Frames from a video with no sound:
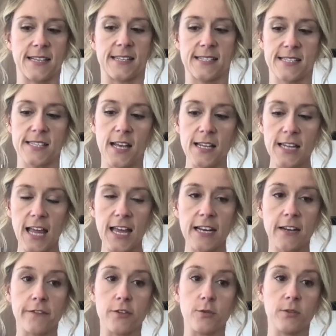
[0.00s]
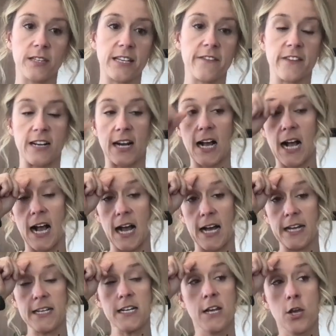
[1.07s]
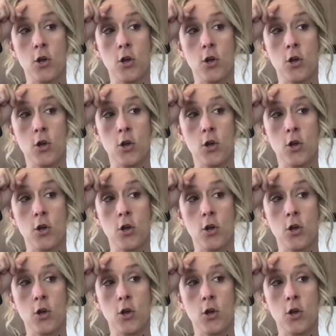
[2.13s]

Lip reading: sunlight if you leave it on.